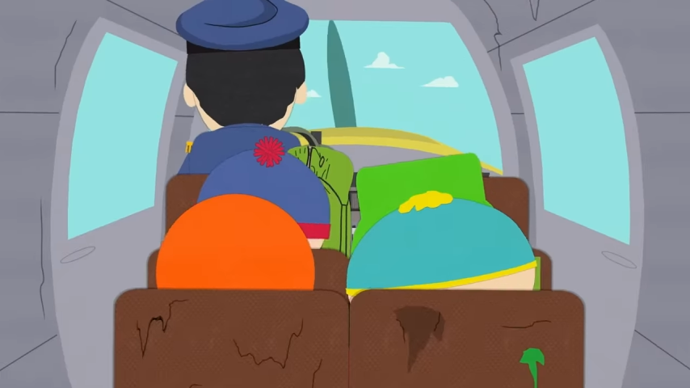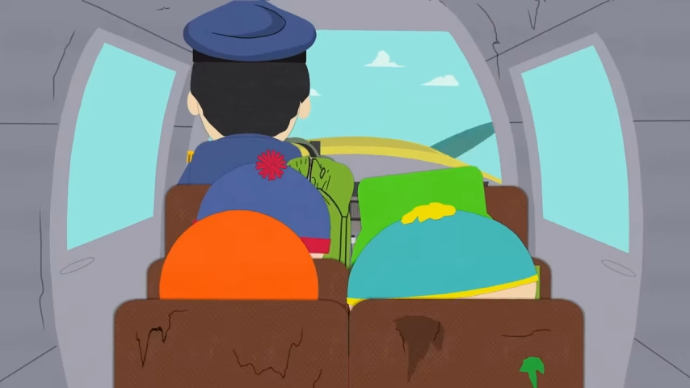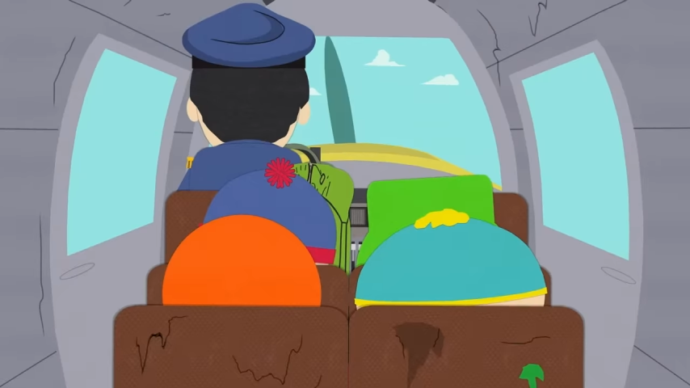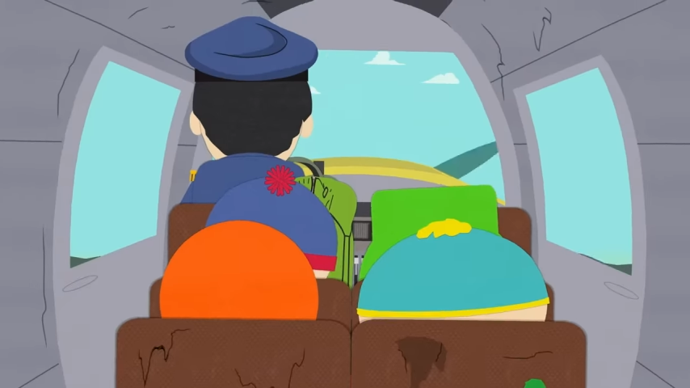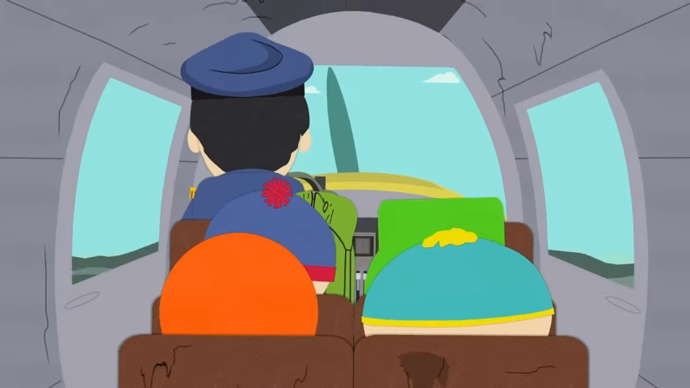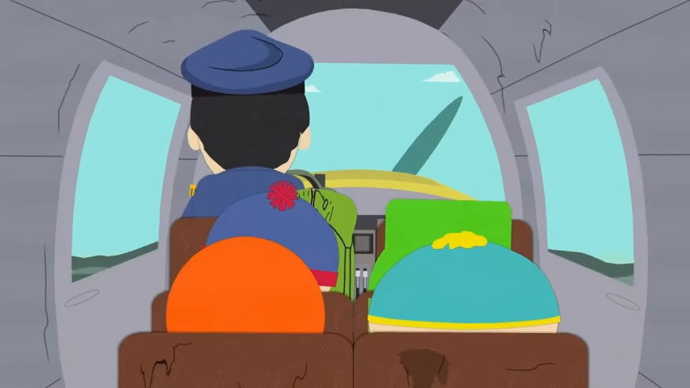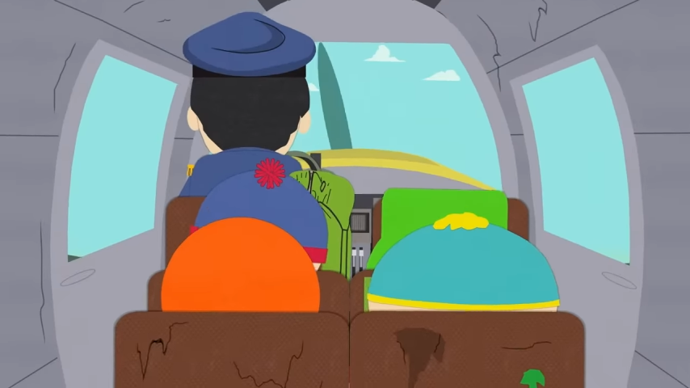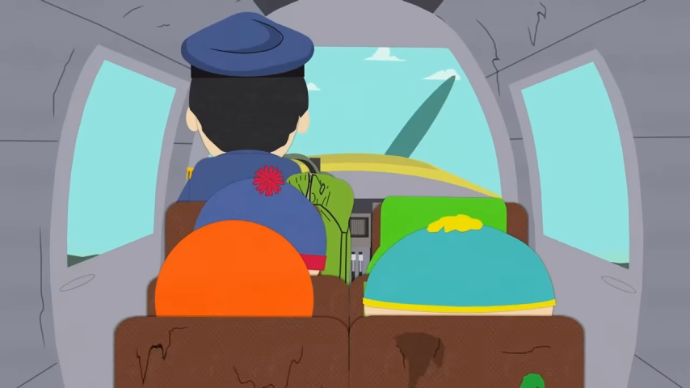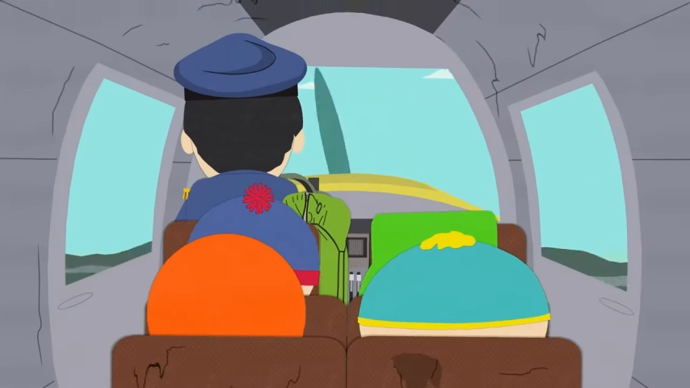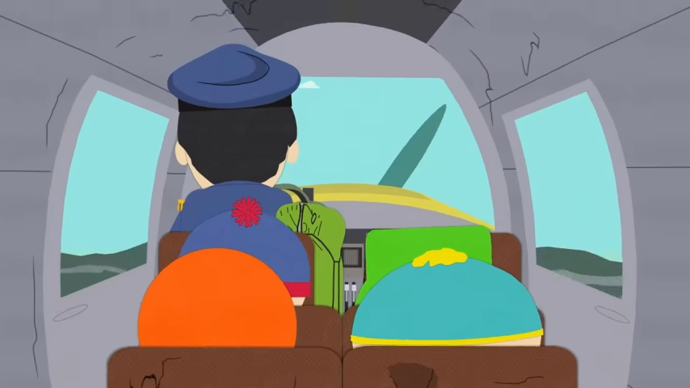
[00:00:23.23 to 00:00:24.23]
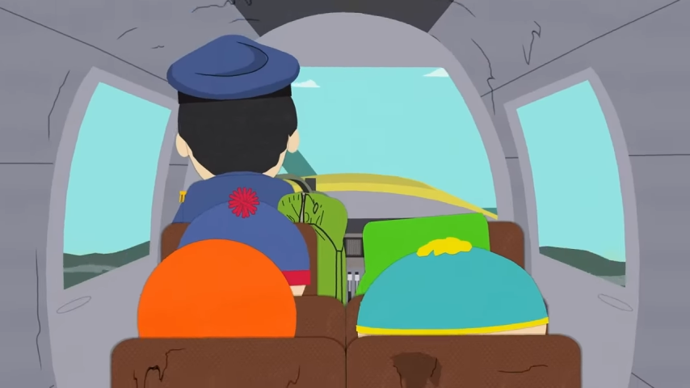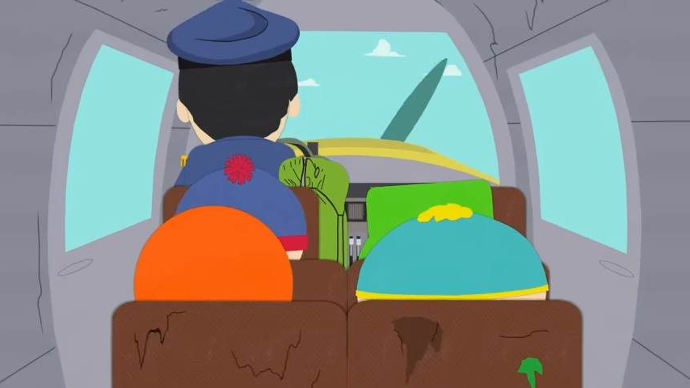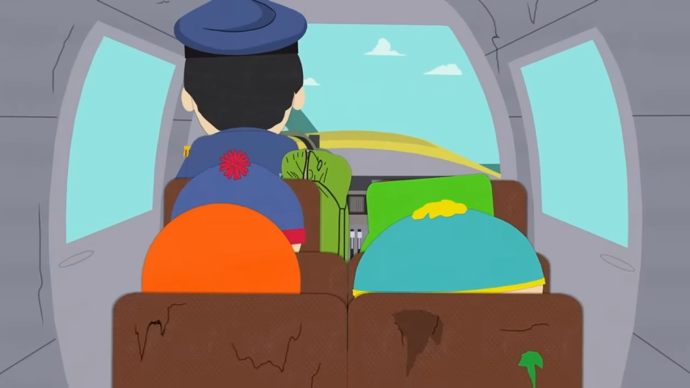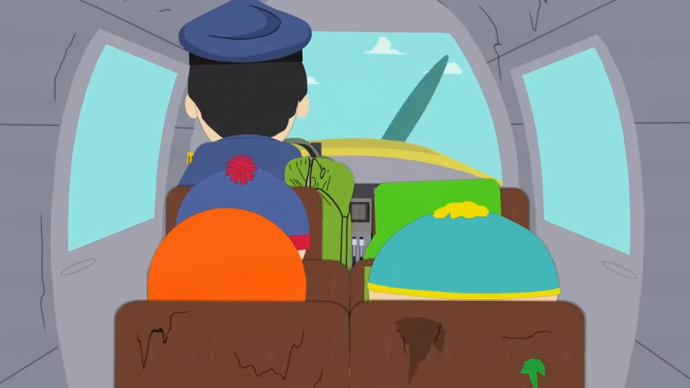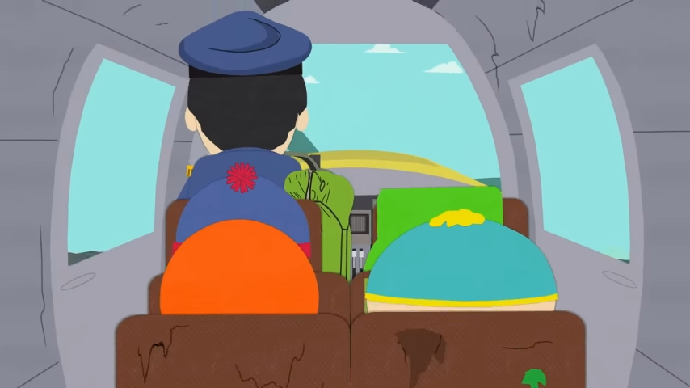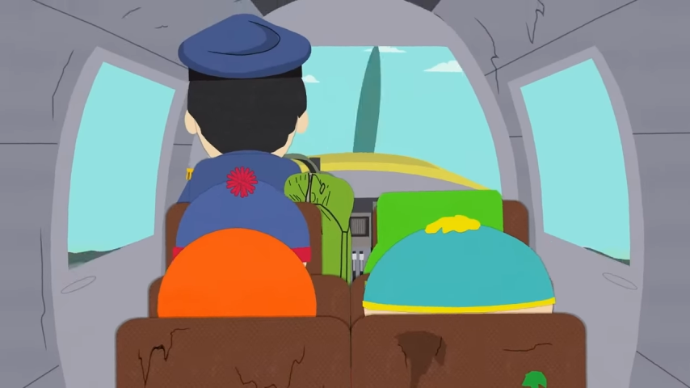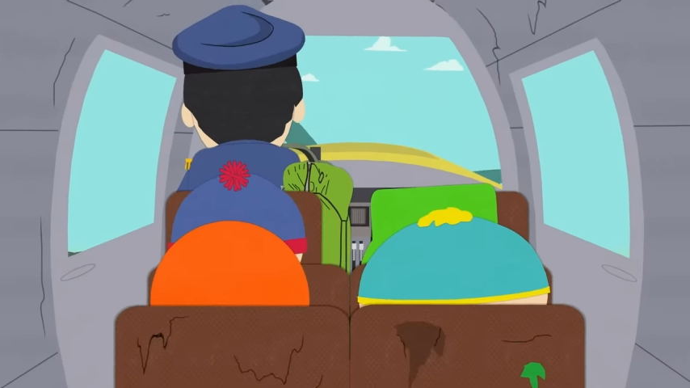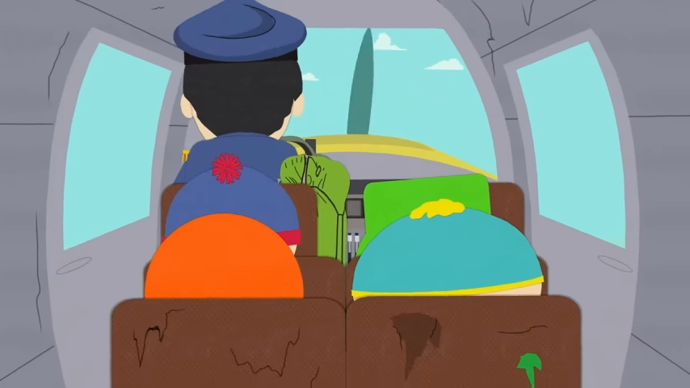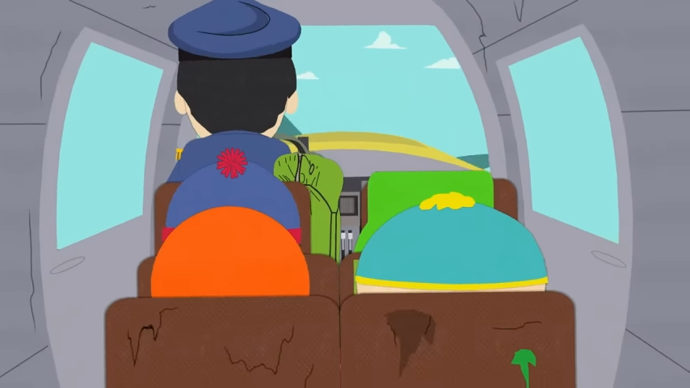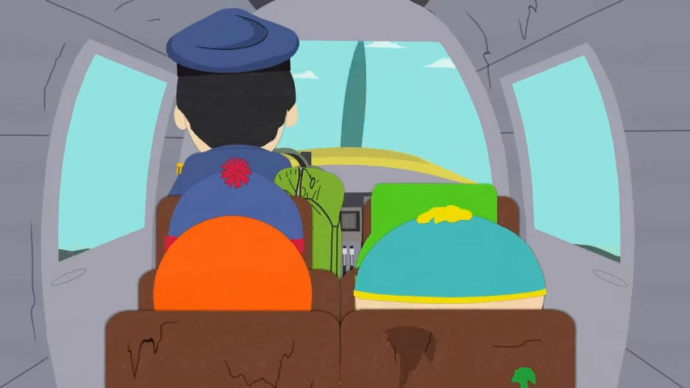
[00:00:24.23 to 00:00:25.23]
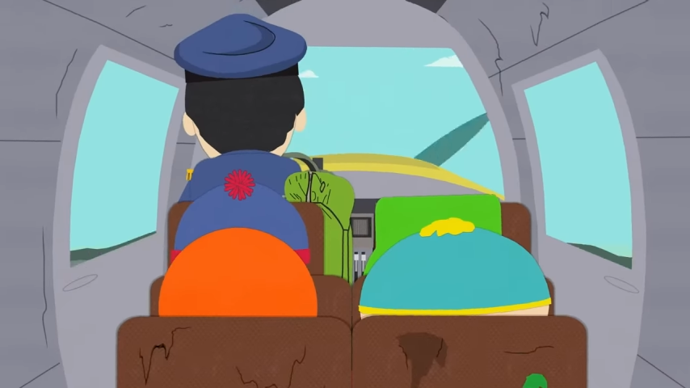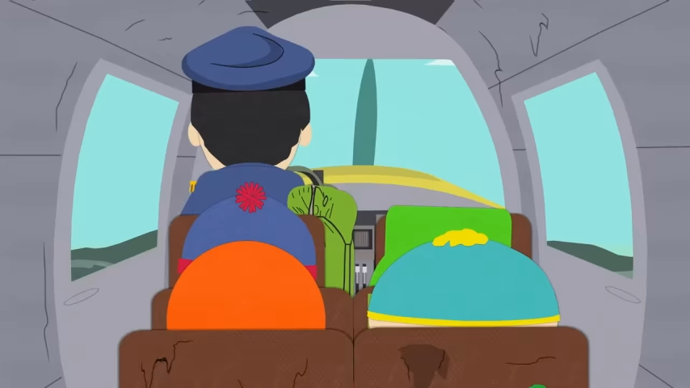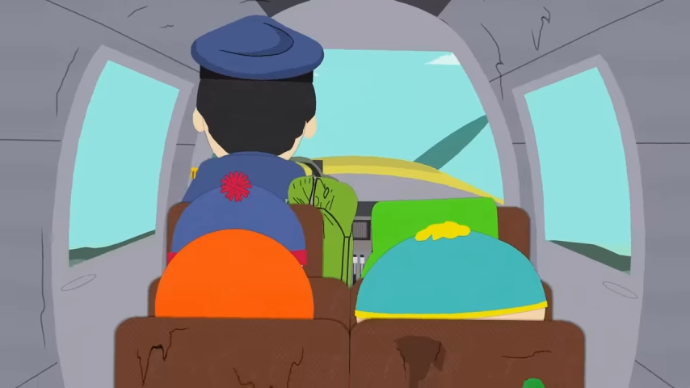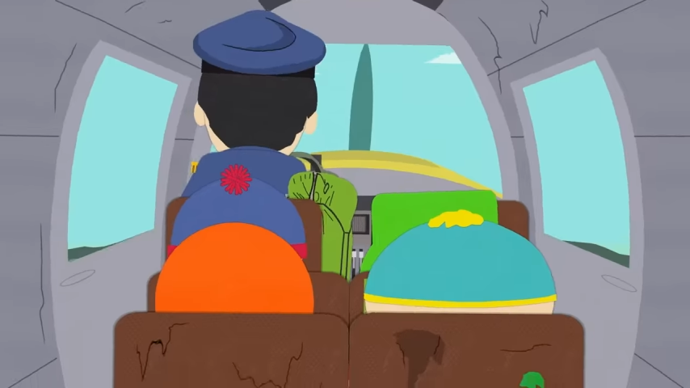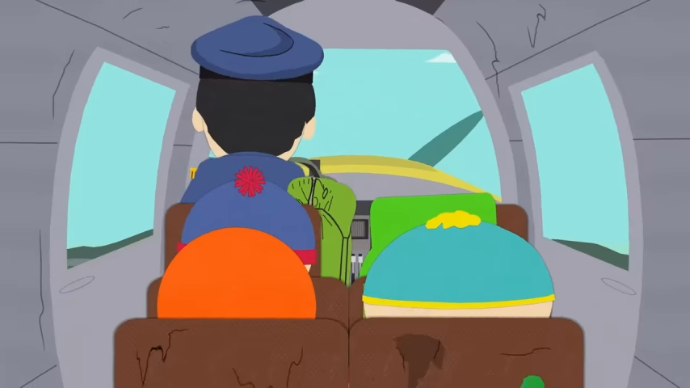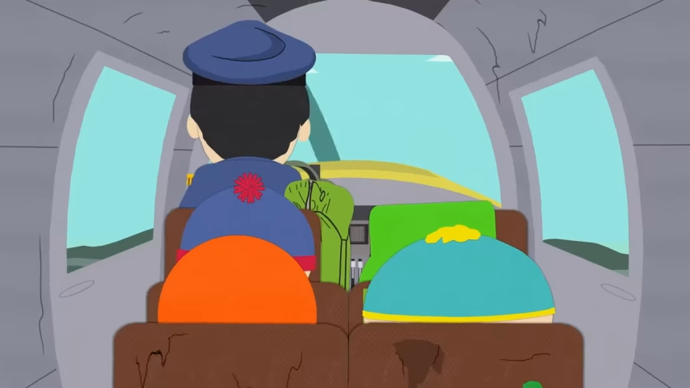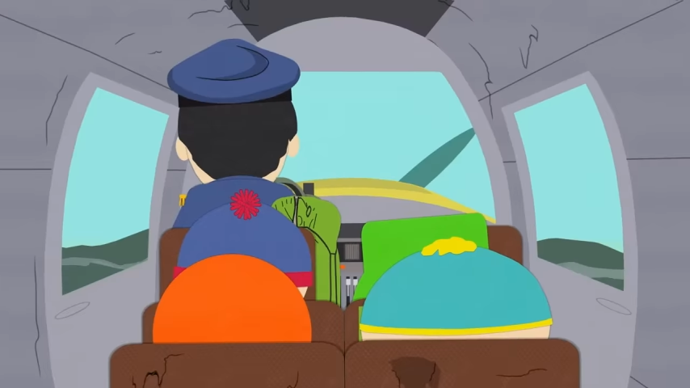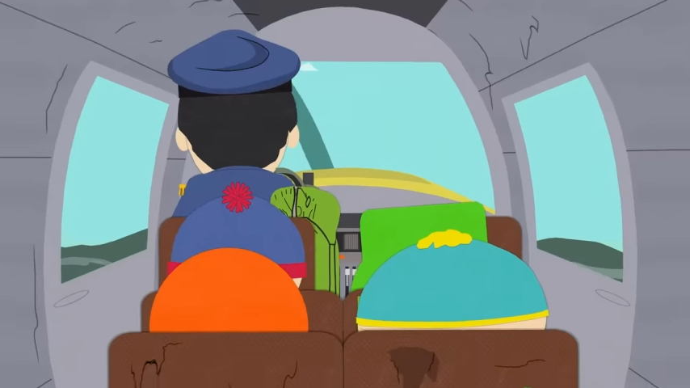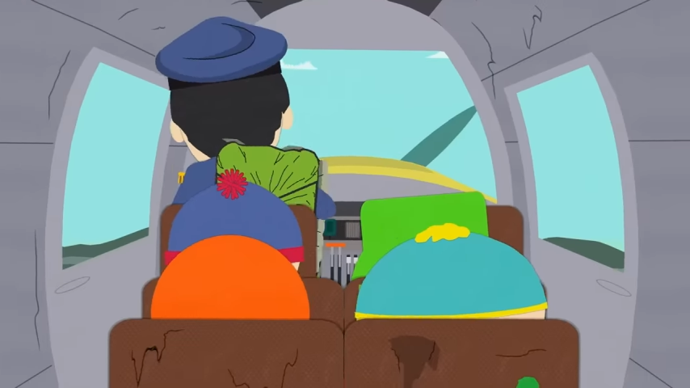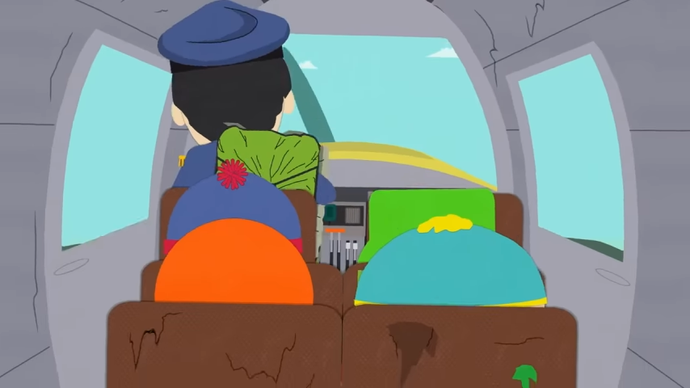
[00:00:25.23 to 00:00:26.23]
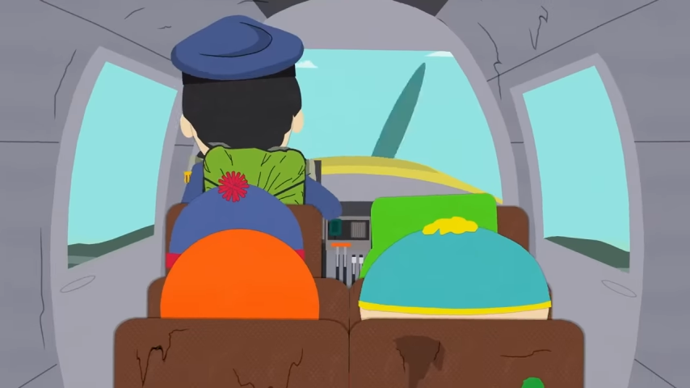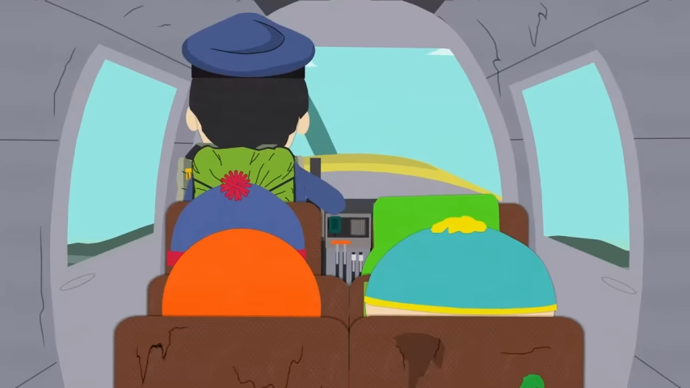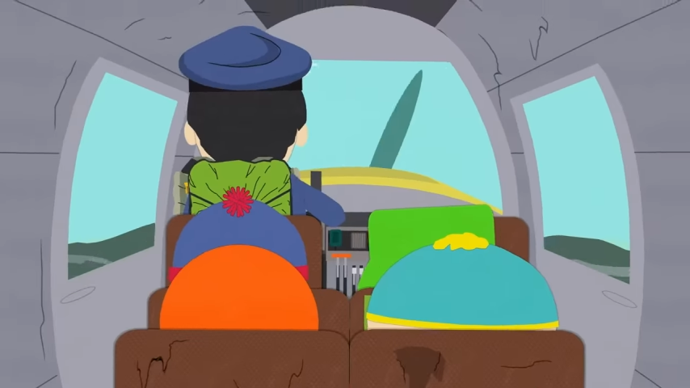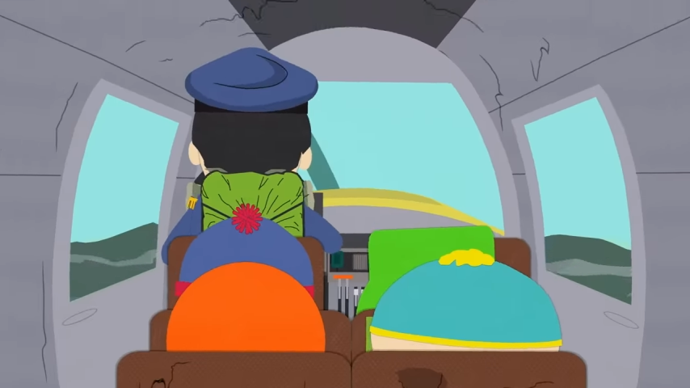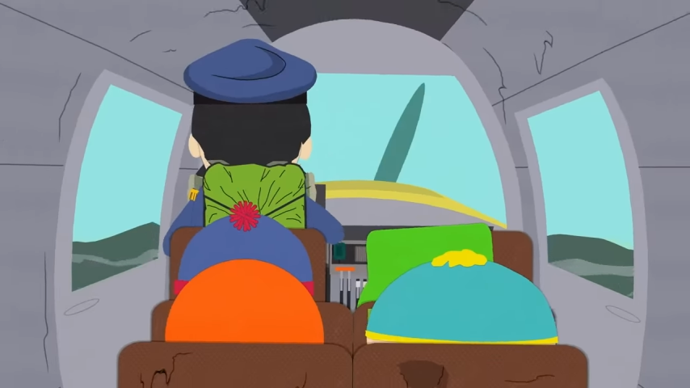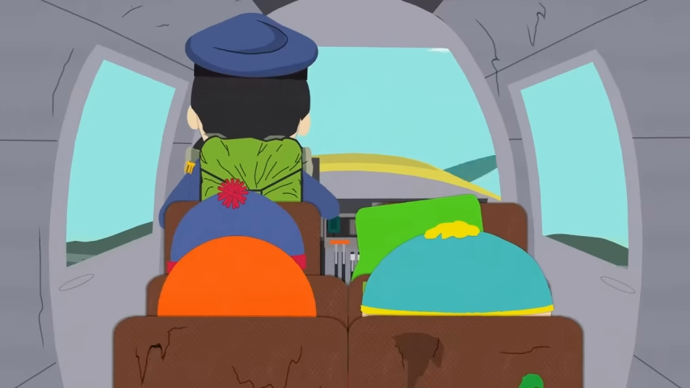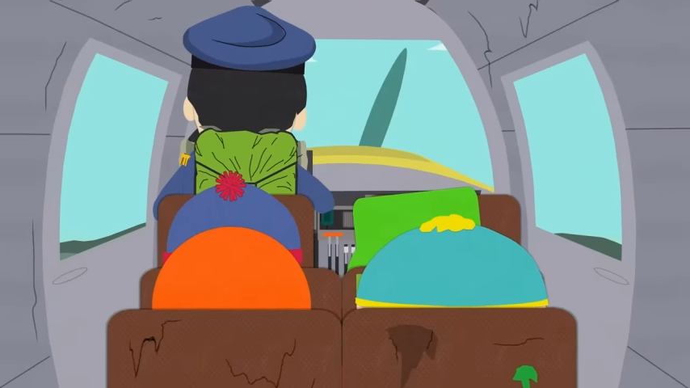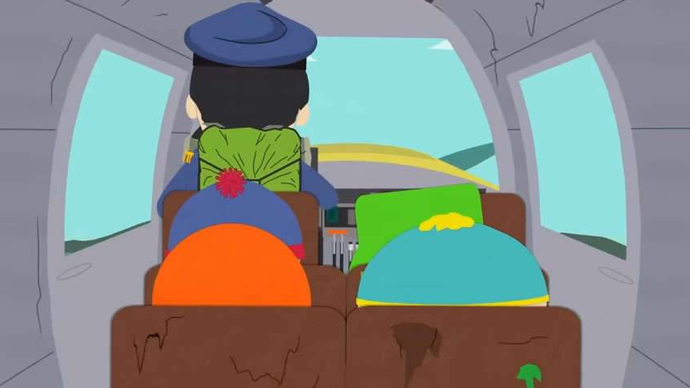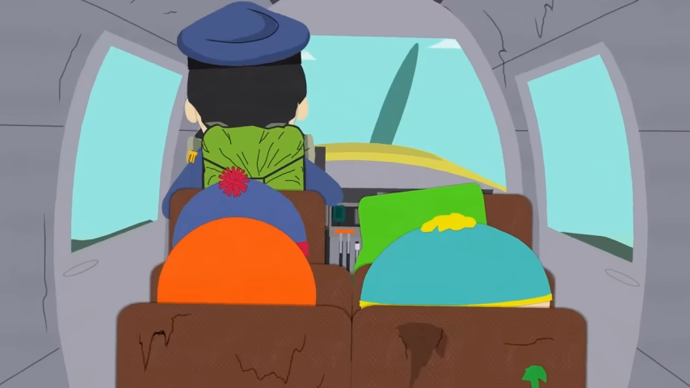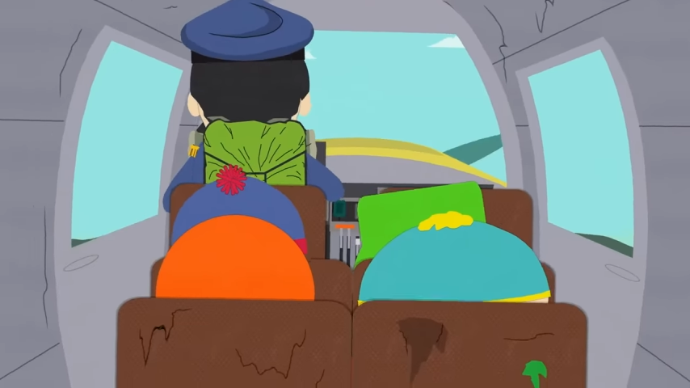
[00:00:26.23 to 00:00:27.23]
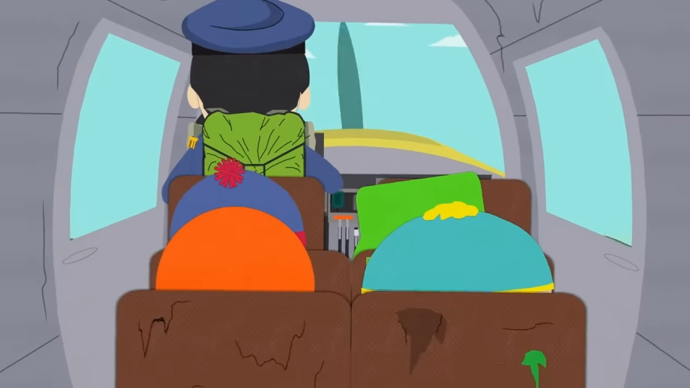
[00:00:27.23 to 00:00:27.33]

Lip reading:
Nobody's mouth can be seen.